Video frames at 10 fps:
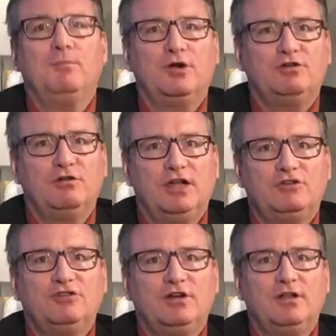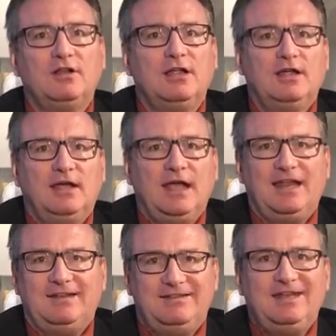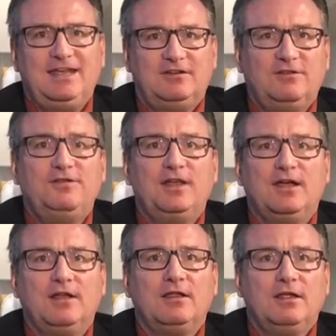more traditional and antiqued feel.